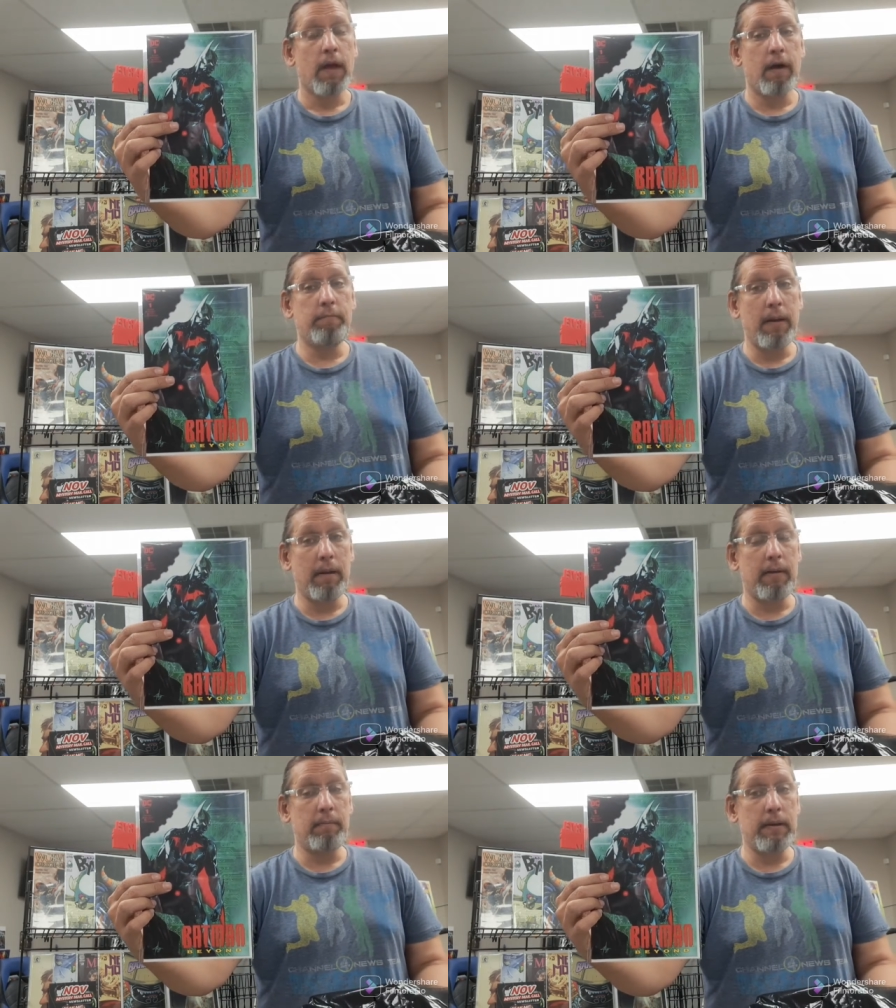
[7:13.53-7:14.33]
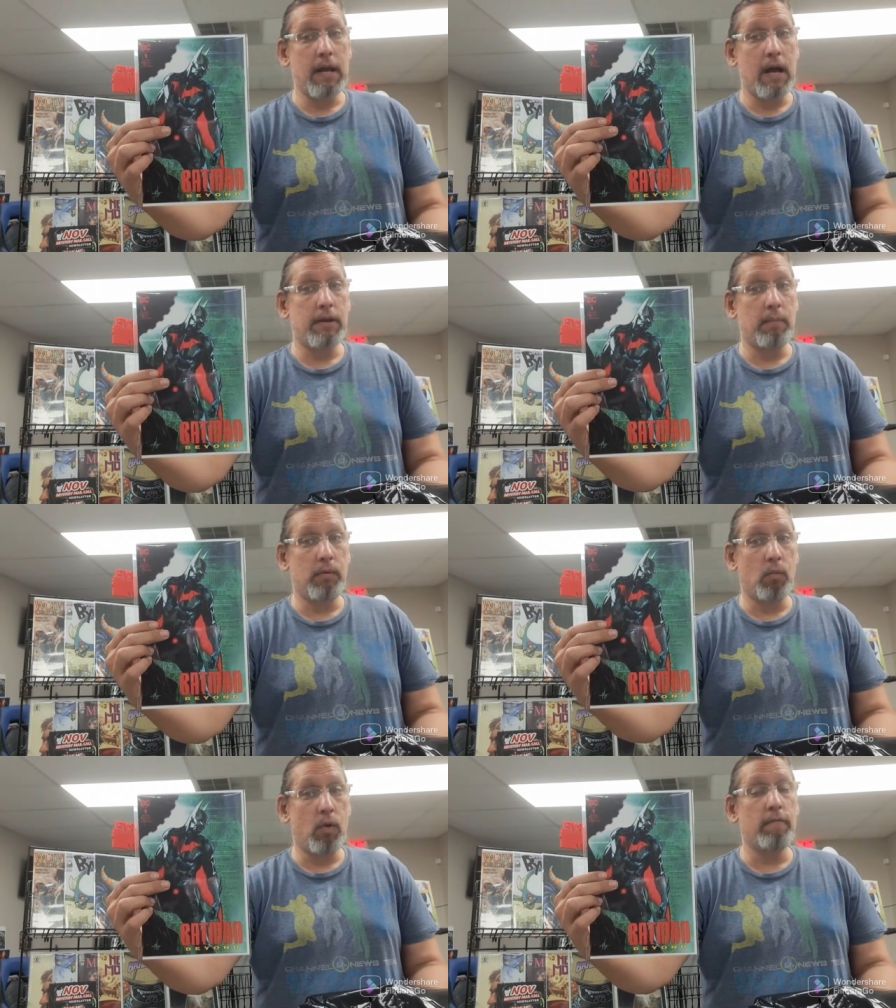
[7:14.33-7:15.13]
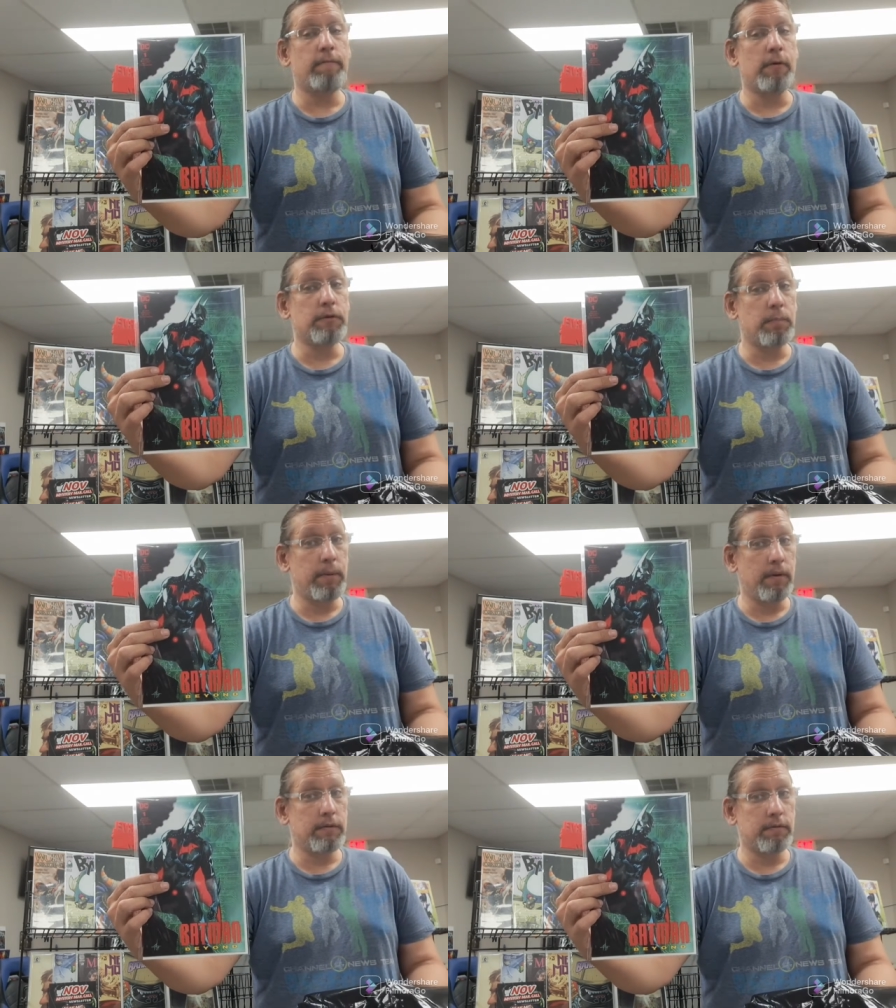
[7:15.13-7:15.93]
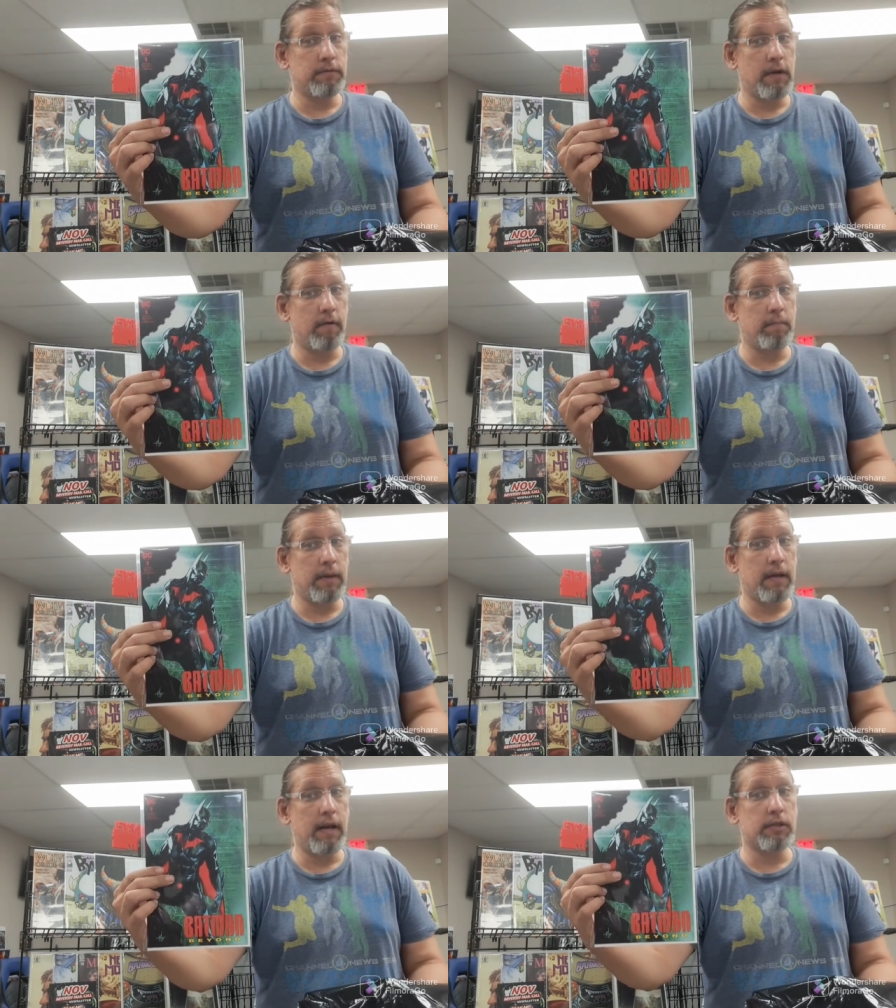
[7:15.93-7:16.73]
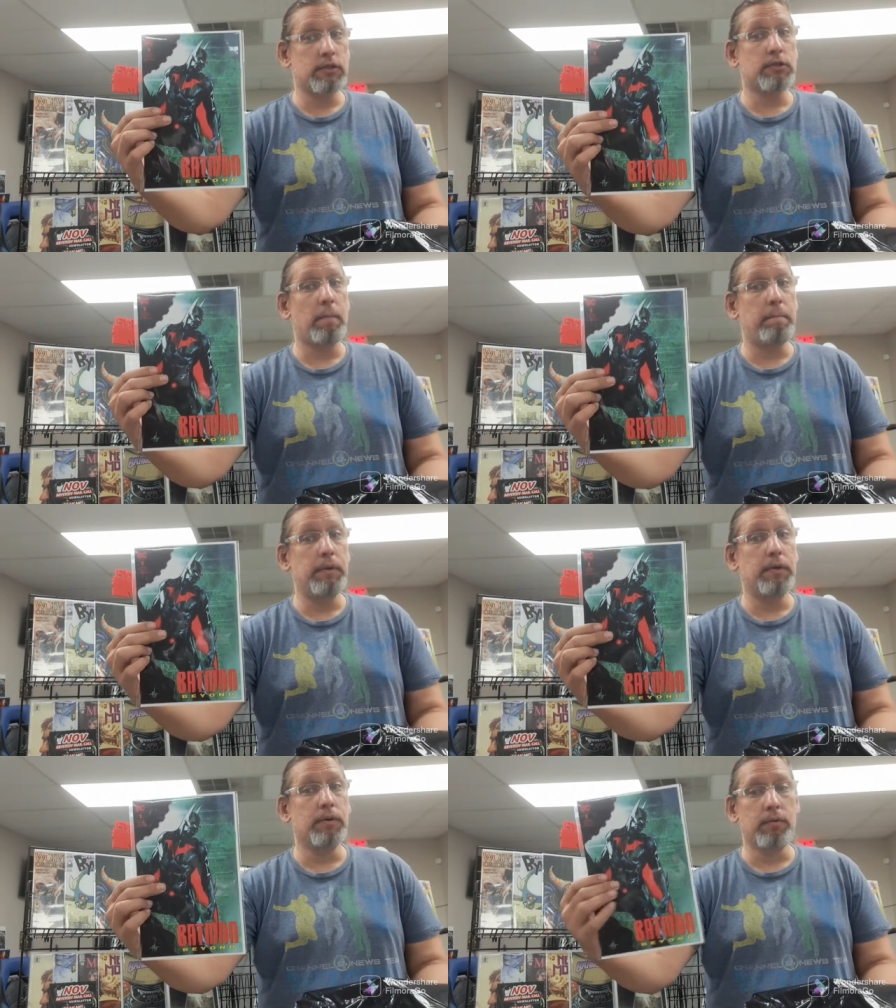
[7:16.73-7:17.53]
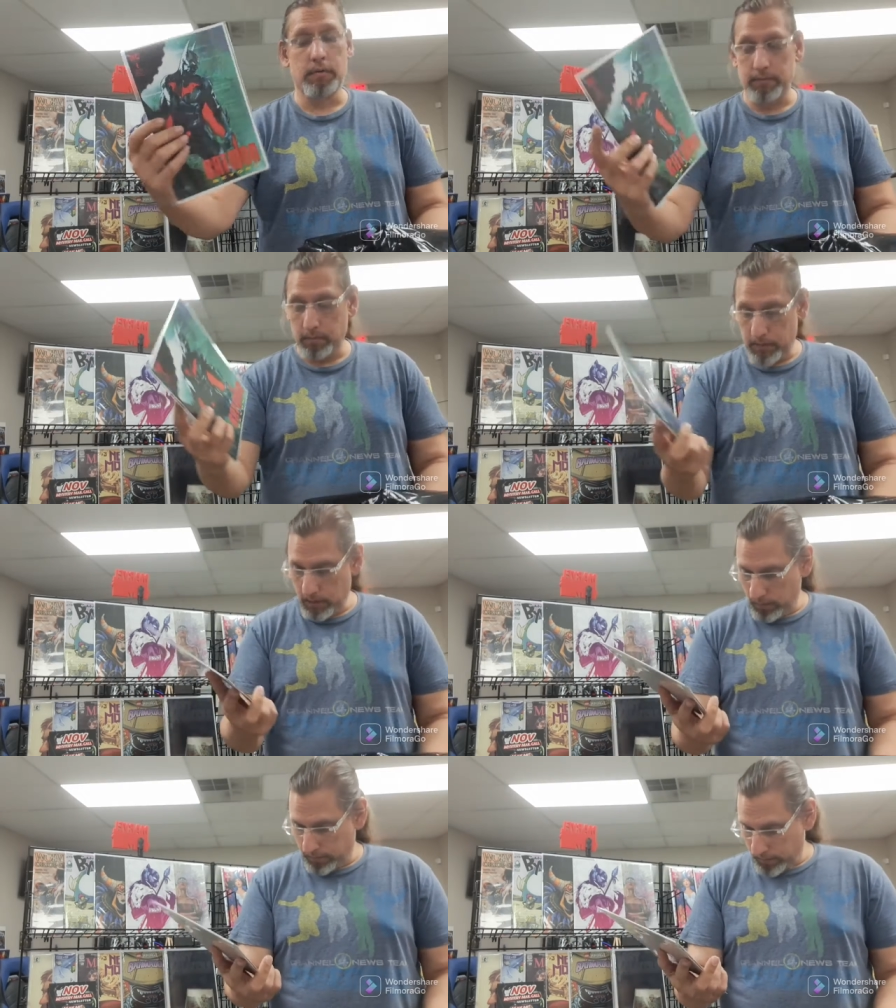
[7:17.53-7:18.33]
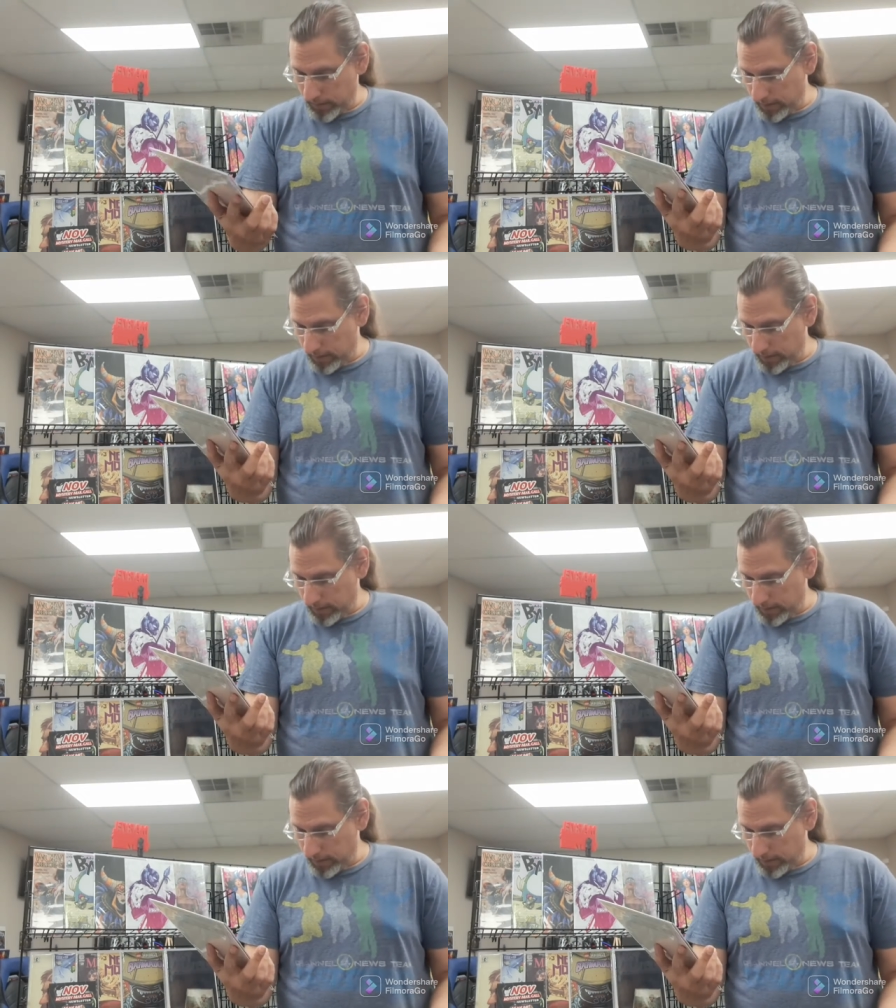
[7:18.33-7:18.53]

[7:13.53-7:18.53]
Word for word: of Batman Beyond number one, first appearance of Terry McGinnis. It's a beautiful, beautiful